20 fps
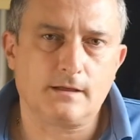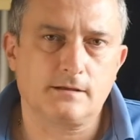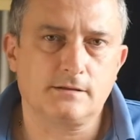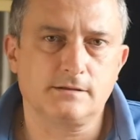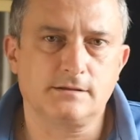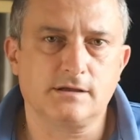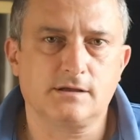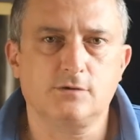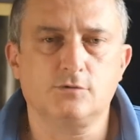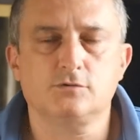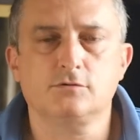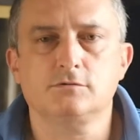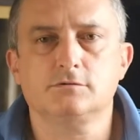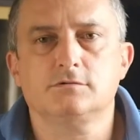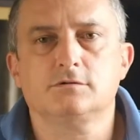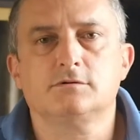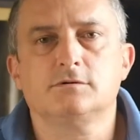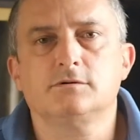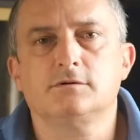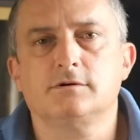The
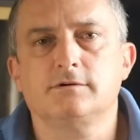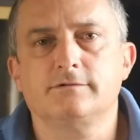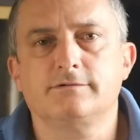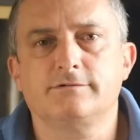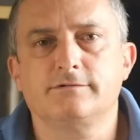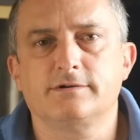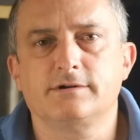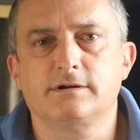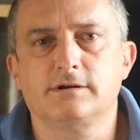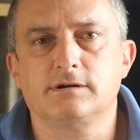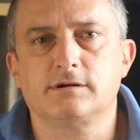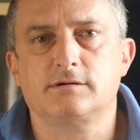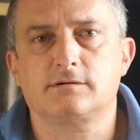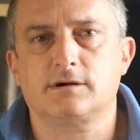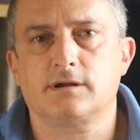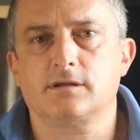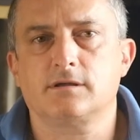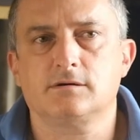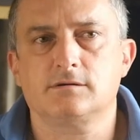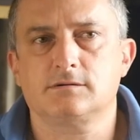culture of
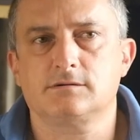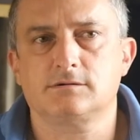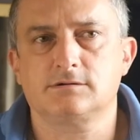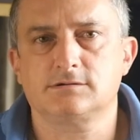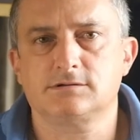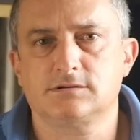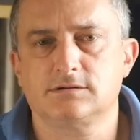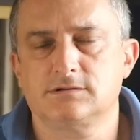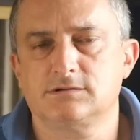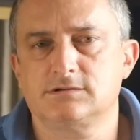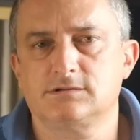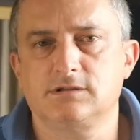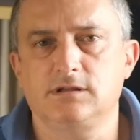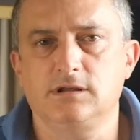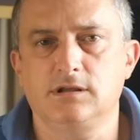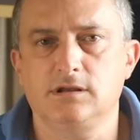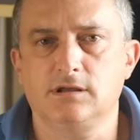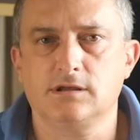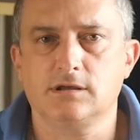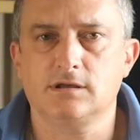rioters
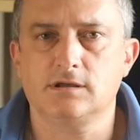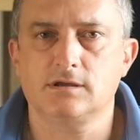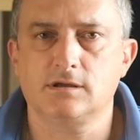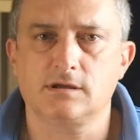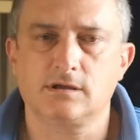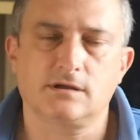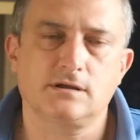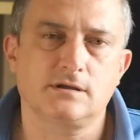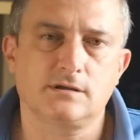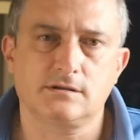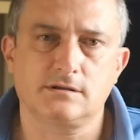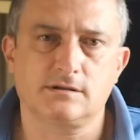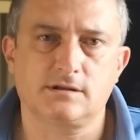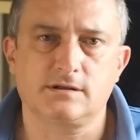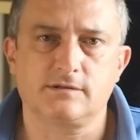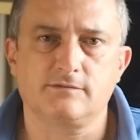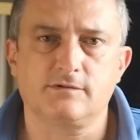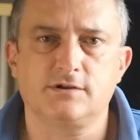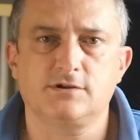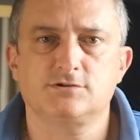stealing
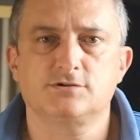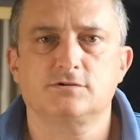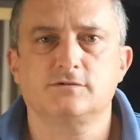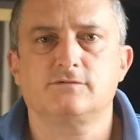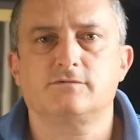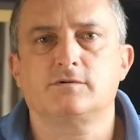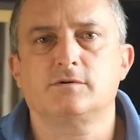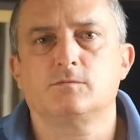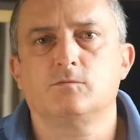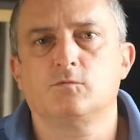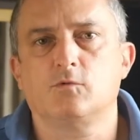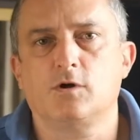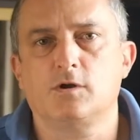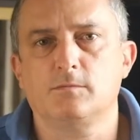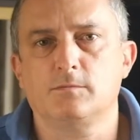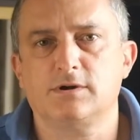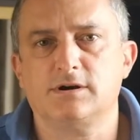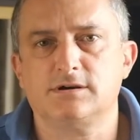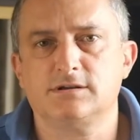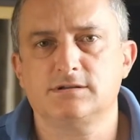television from
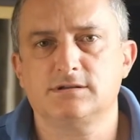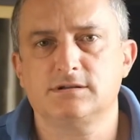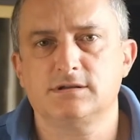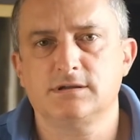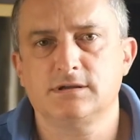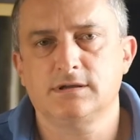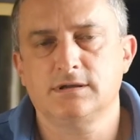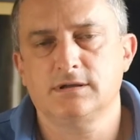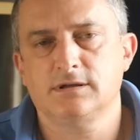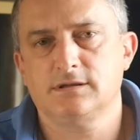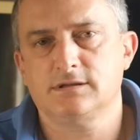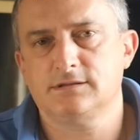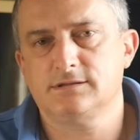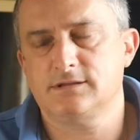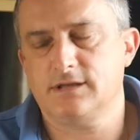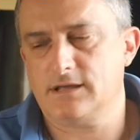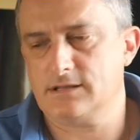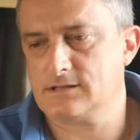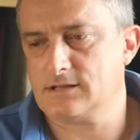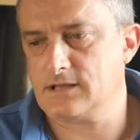Walmart,
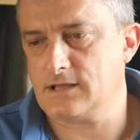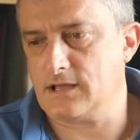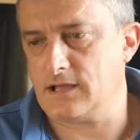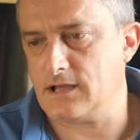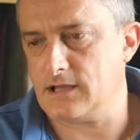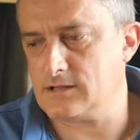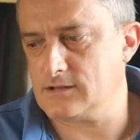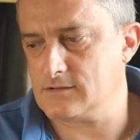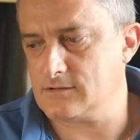that kind